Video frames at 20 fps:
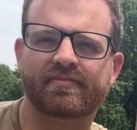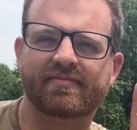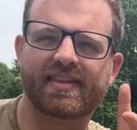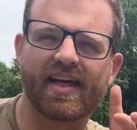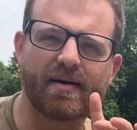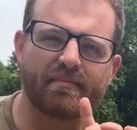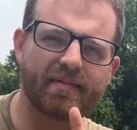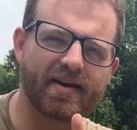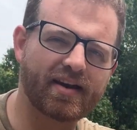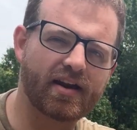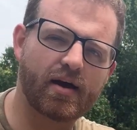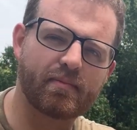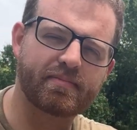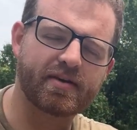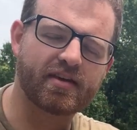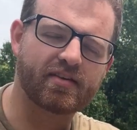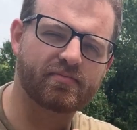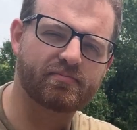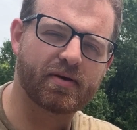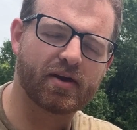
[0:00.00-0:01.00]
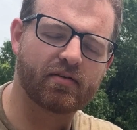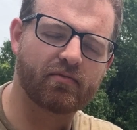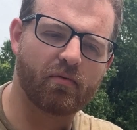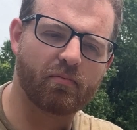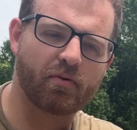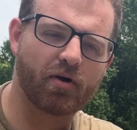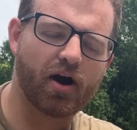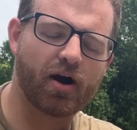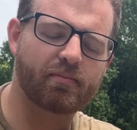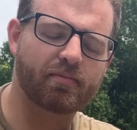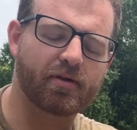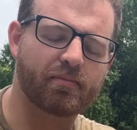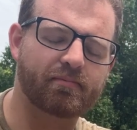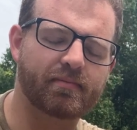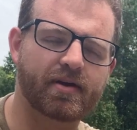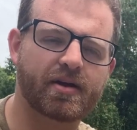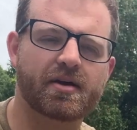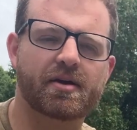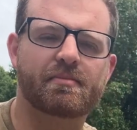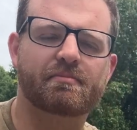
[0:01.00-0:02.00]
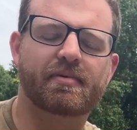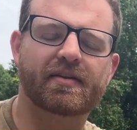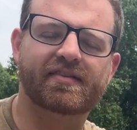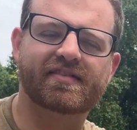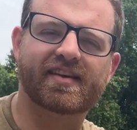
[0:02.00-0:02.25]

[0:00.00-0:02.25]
That may not be as big of a problem, but